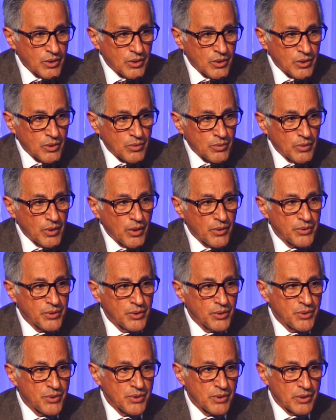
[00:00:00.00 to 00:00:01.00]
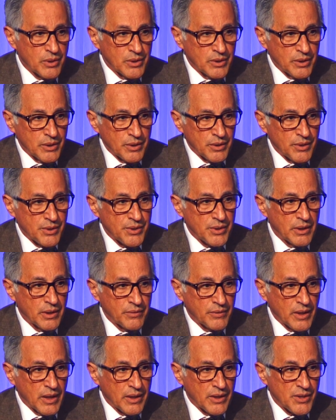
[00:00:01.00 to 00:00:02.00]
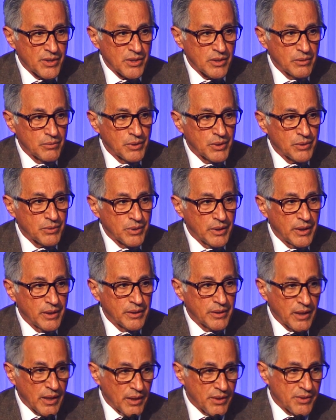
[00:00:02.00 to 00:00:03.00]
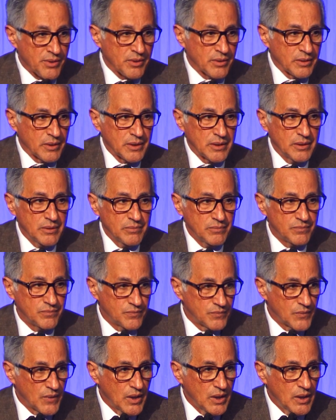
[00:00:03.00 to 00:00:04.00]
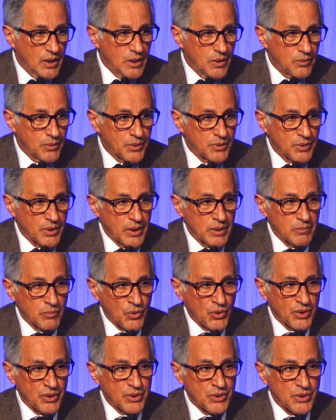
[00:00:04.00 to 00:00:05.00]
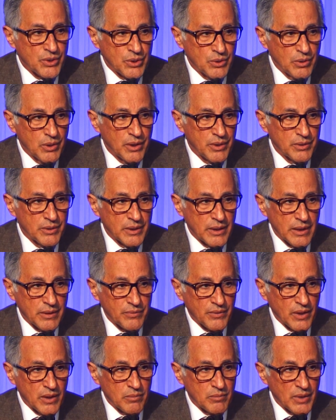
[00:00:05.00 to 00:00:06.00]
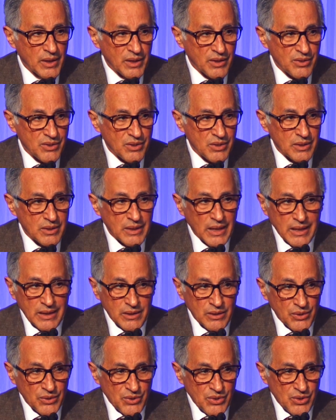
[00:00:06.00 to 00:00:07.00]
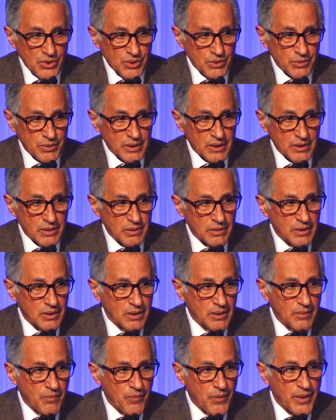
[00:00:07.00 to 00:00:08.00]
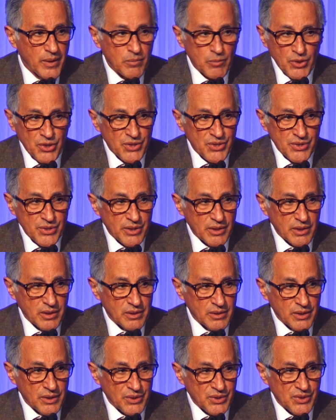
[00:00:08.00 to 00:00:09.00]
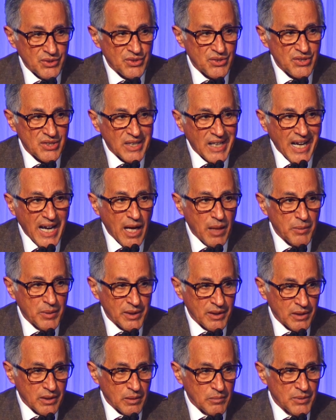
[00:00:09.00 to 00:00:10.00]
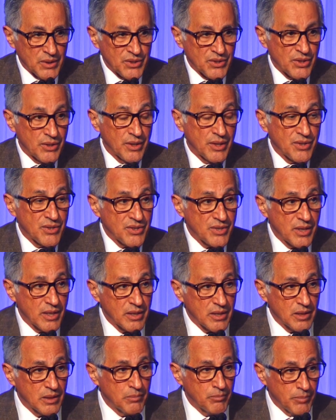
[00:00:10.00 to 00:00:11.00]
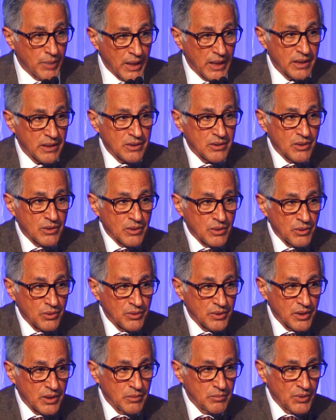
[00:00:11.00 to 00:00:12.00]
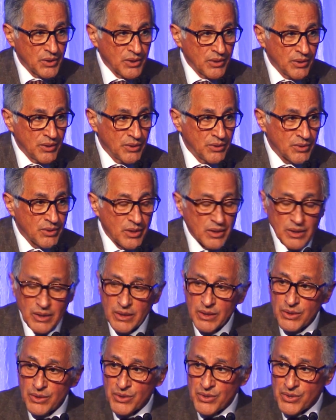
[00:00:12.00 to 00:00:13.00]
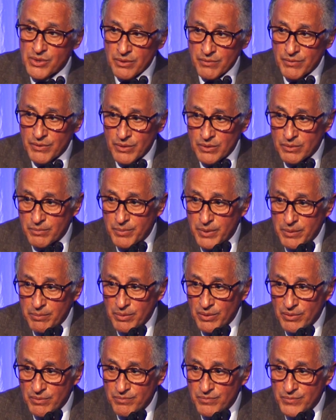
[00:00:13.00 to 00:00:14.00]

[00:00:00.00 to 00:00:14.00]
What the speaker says: Throughout those early years in Afghanistan, we trained constantly. We trained more than 200 Afghan medics to diagnose and treat emergency conditions, common ailments, and then sent them back to their own communities to serve their own people.